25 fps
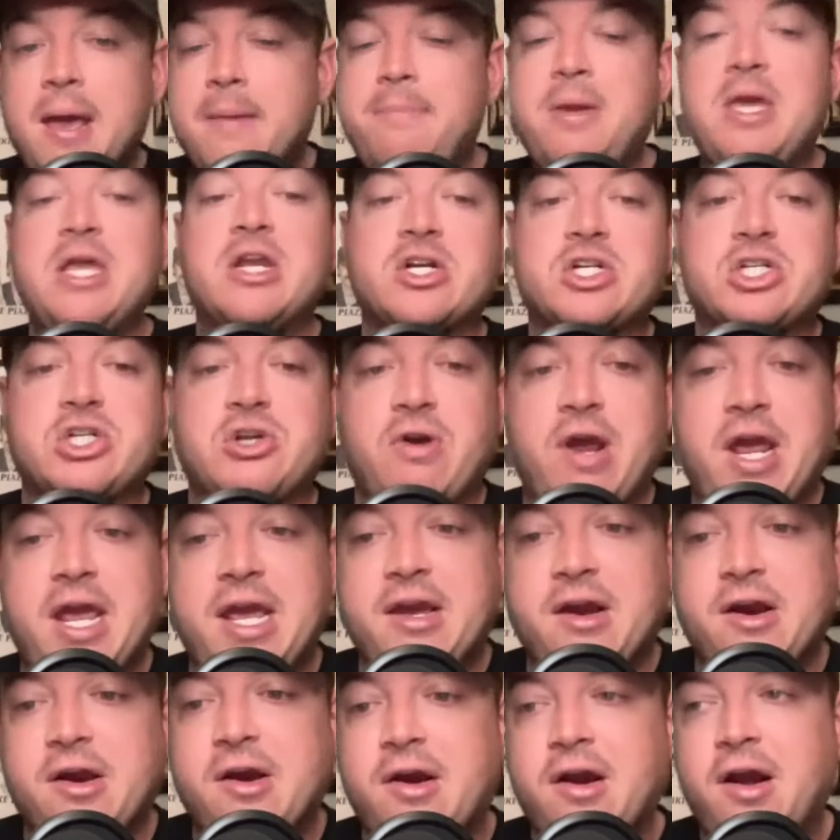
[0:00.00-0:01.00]
Peter
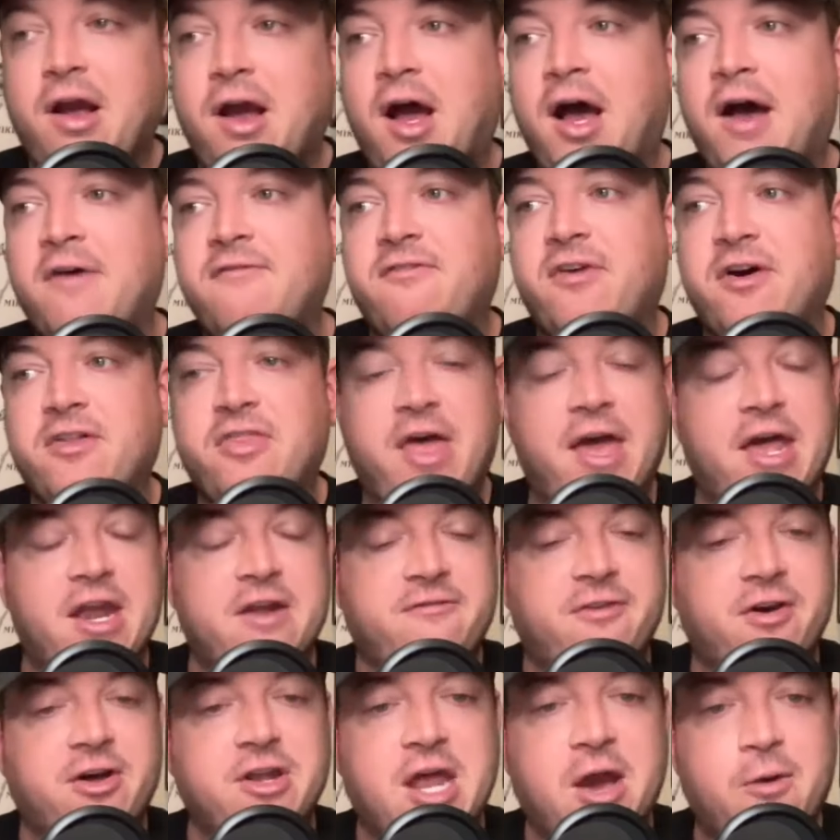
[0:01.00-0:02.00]
Schrager of uh, the N
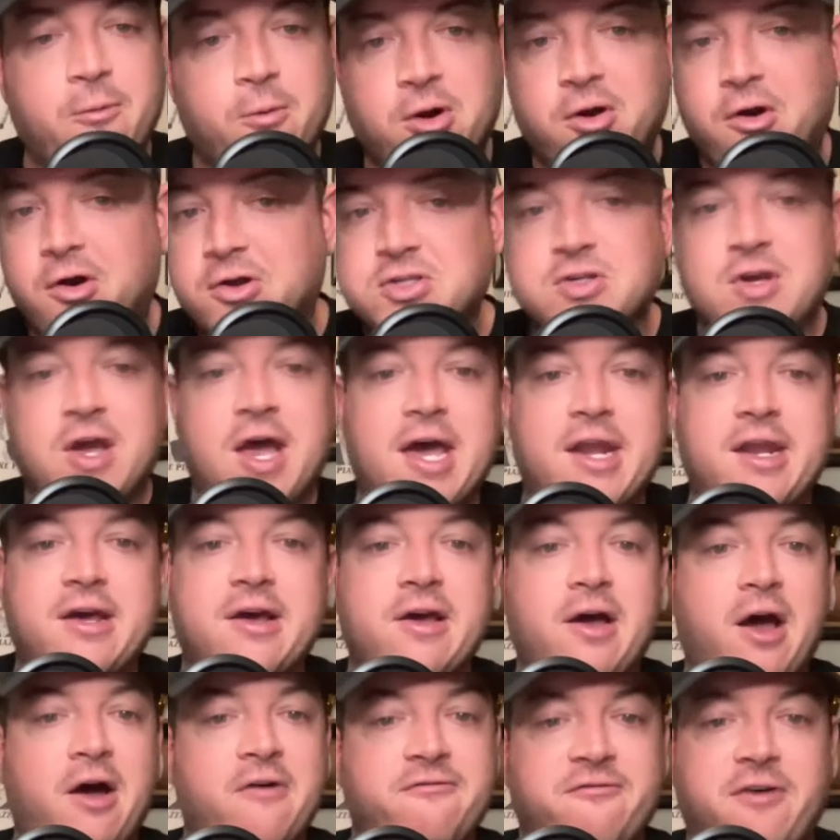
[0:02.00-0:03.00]
F L Network also had
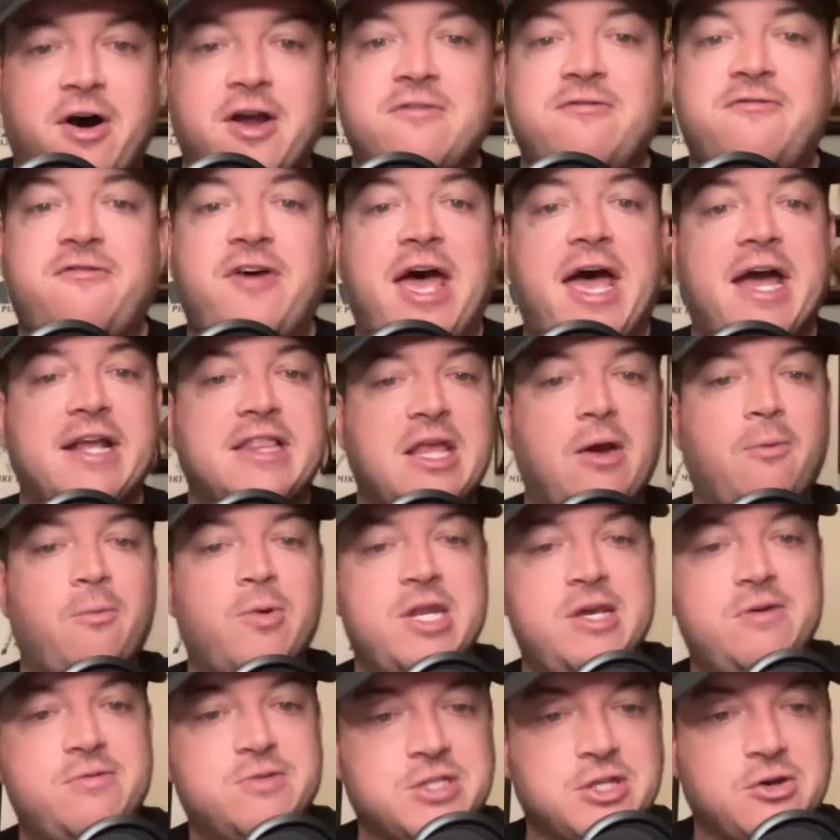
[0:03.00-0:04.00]
a, a fun fact that
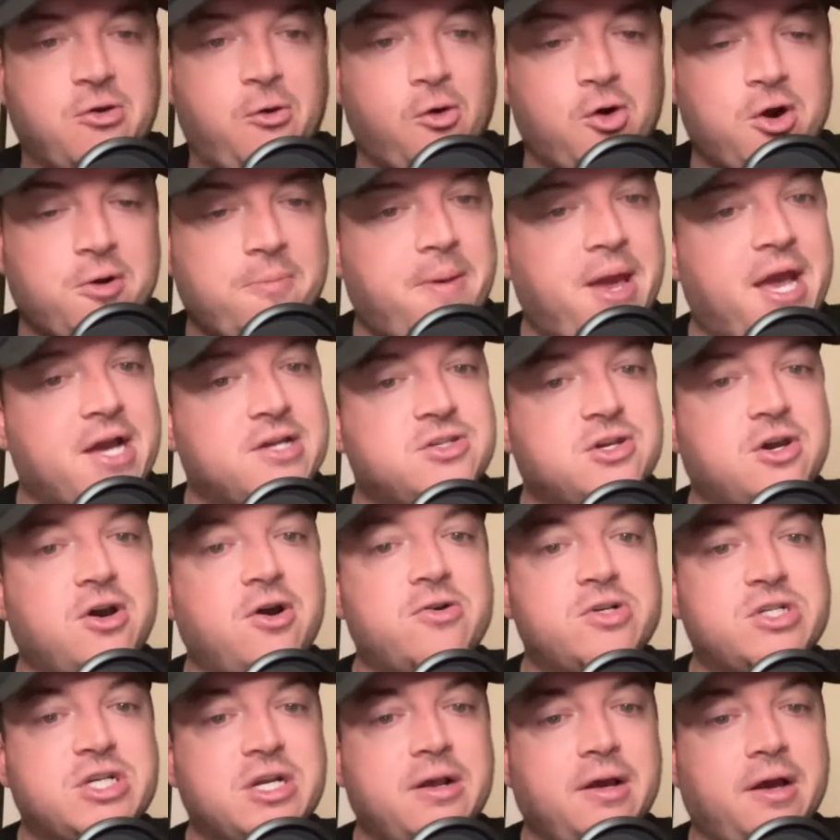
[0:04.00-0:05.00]
when he was the quarterback's
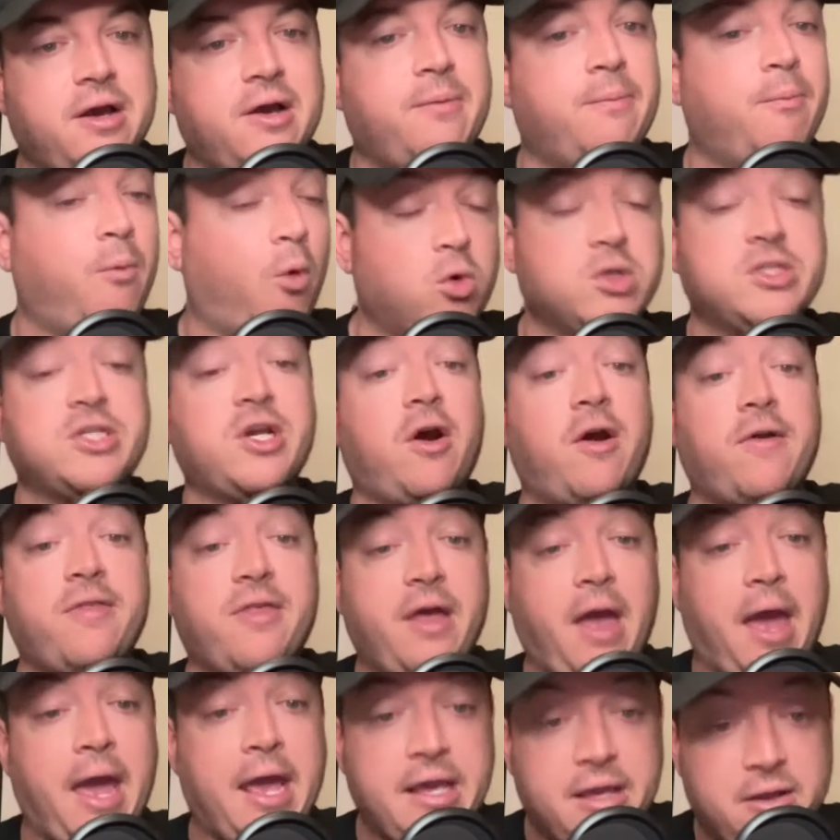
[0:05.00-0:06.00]
coach, uh, or sorry,
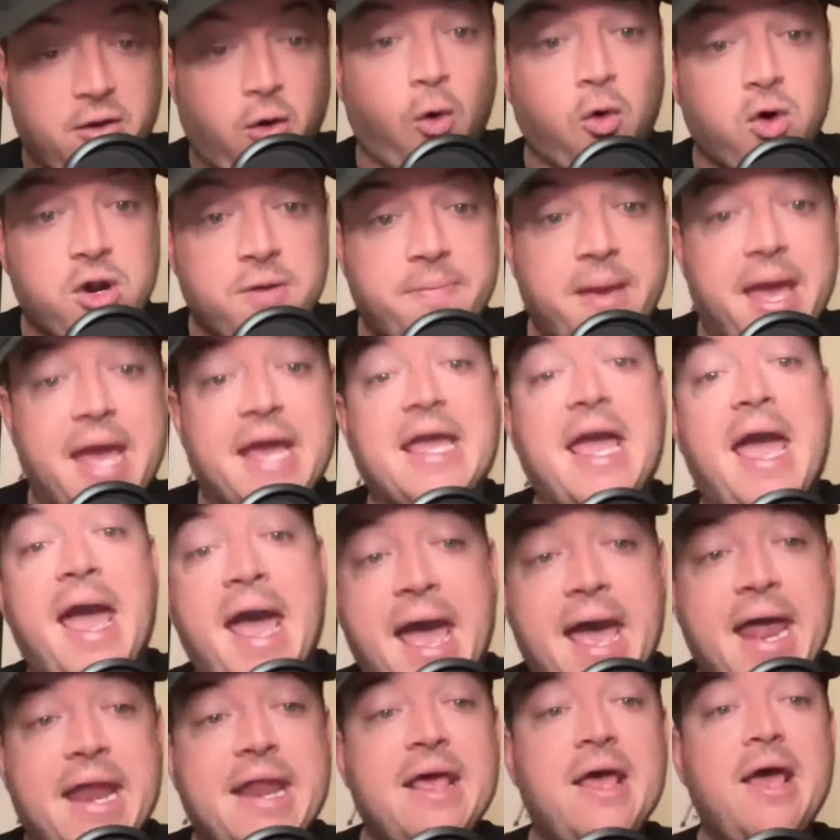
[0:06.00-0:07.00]
the, a quarterback
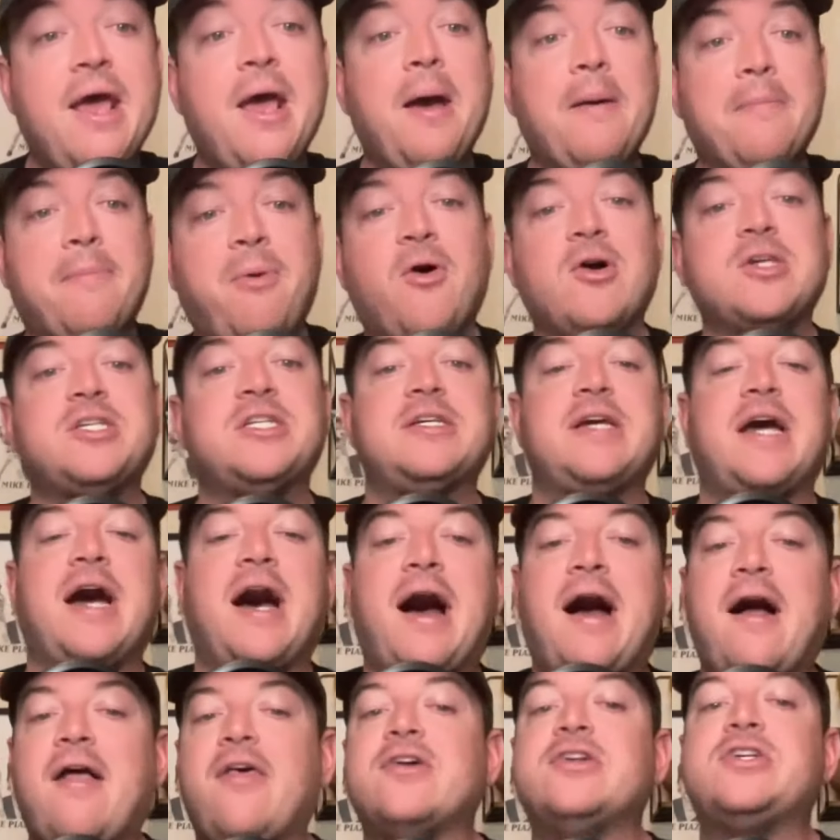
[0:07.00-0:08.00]
at Boston
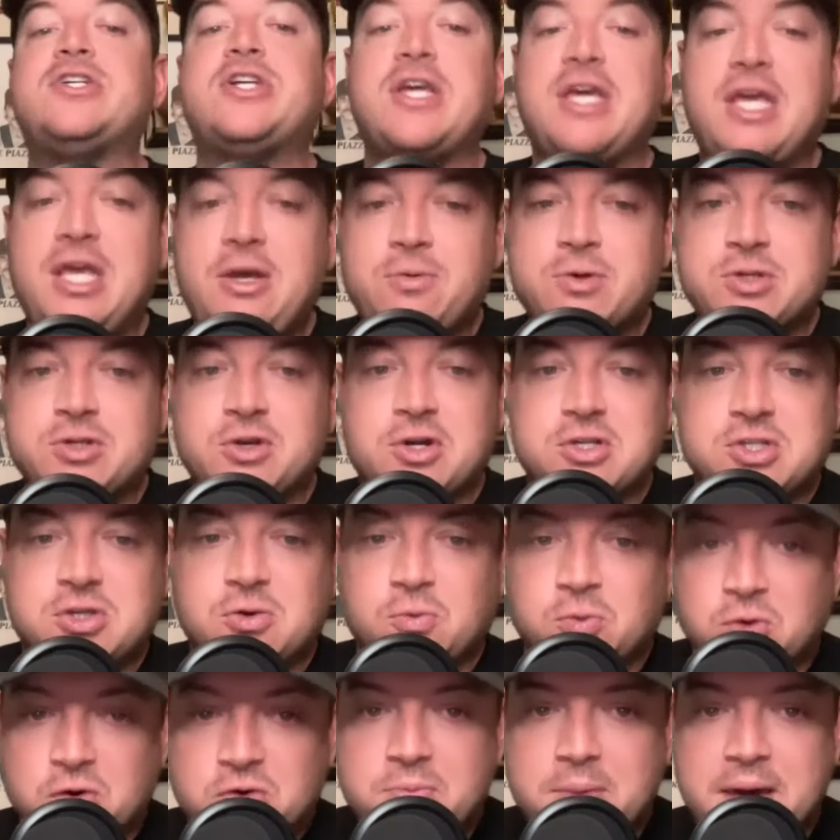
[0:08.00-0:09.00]
College, he was
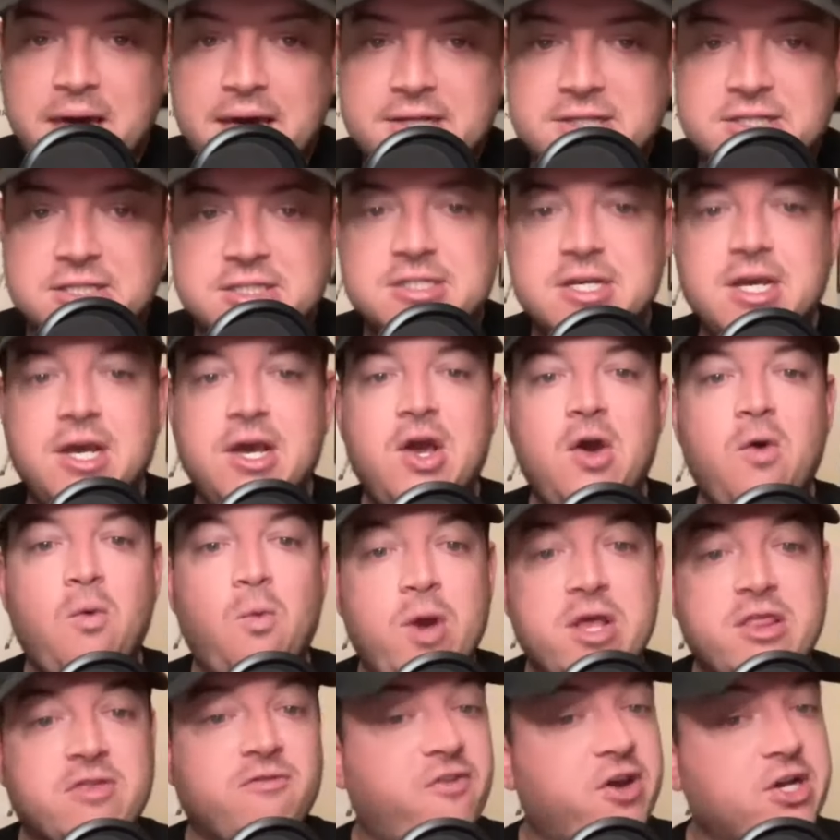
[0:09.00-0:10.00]
also roommates
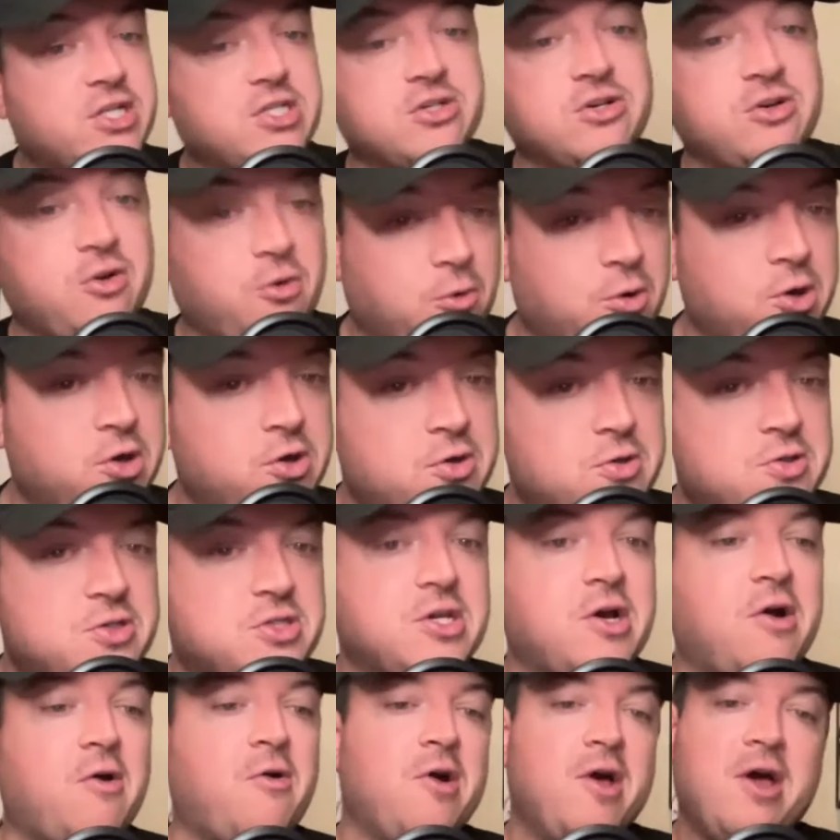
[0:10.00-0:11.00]
with Victor Cruz.
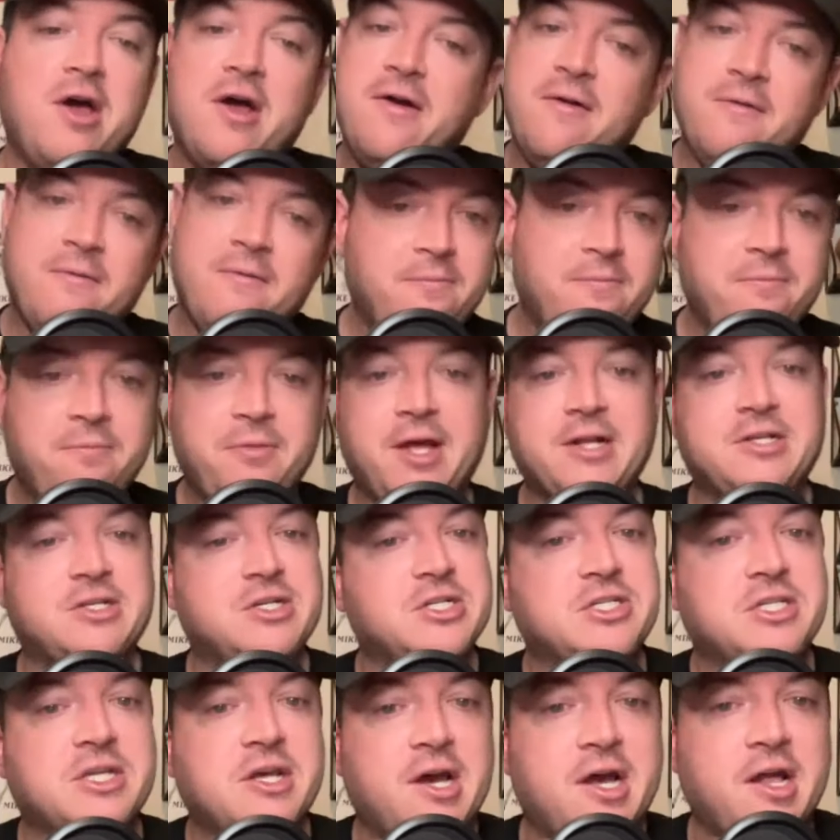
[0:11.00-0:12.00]
So that's
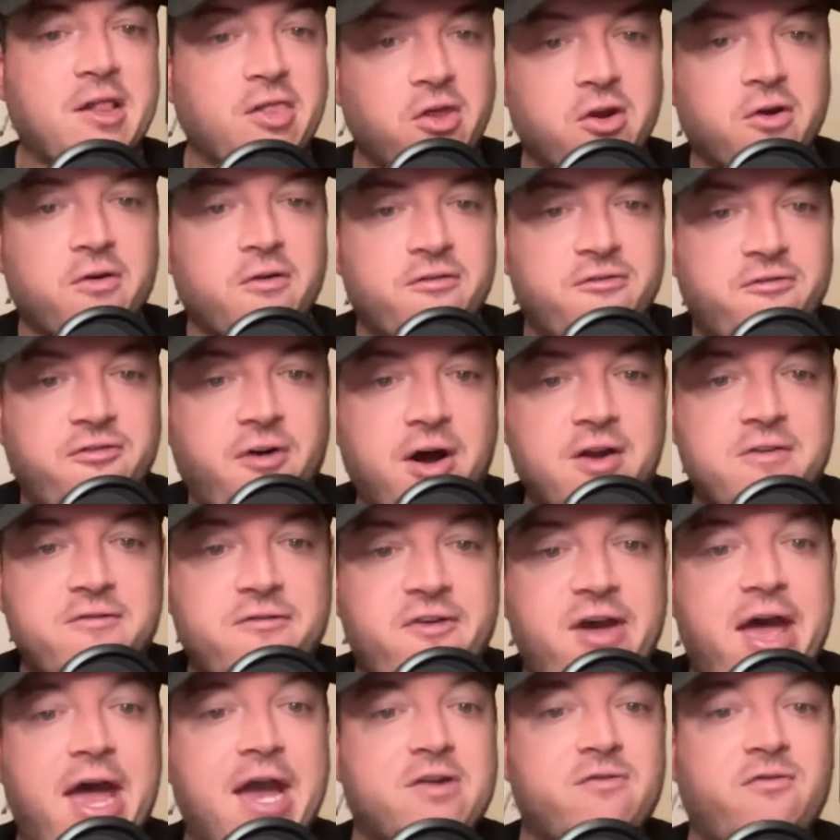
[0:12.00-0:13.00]
just a little fun
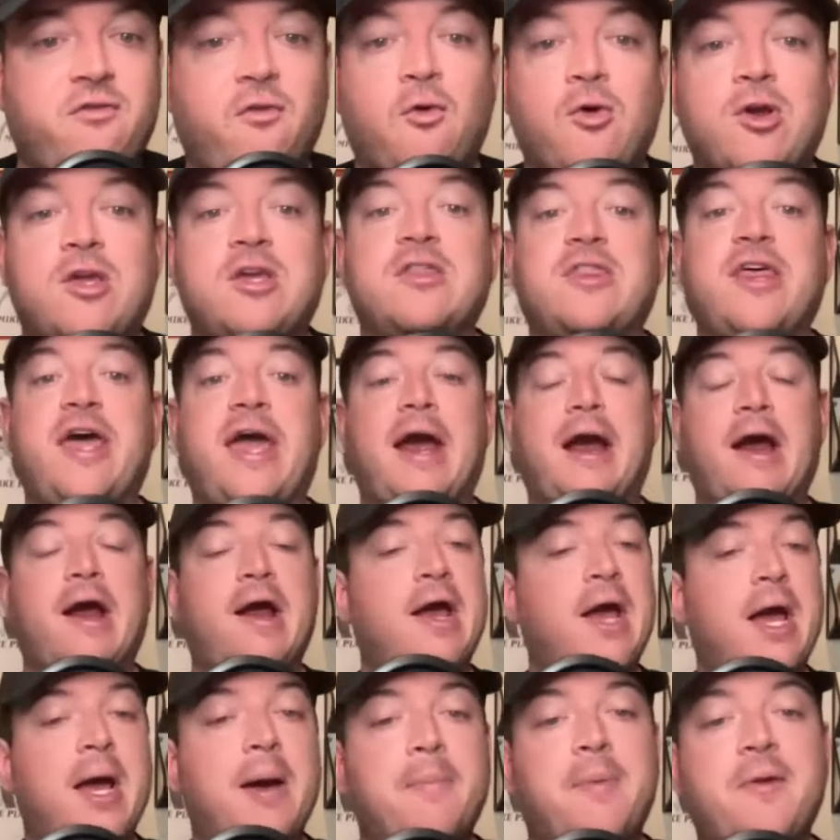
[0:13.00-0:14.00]
fact for you there.